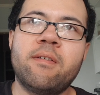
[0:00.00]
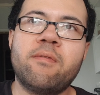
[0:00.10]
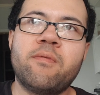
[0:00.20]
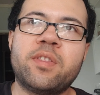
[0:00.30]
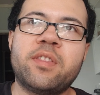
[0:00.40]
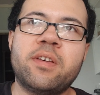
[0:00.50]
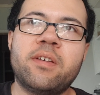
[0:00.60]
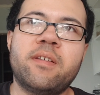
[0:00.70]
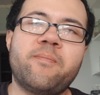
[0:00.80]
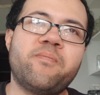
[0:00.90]
With the
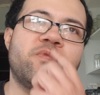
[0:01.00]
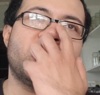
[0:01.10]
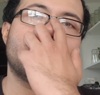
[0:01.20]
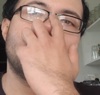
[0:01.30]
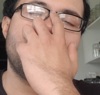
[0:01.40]
Dr.